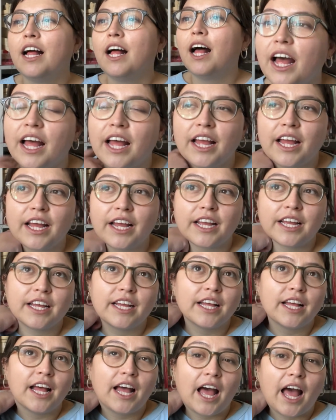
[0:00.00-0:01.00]
I
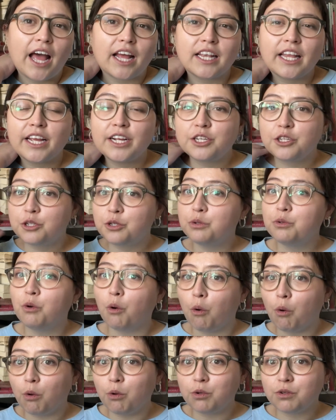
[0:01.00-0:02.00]
had like two
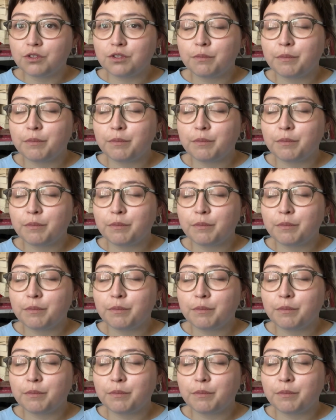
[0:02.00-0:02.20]
goals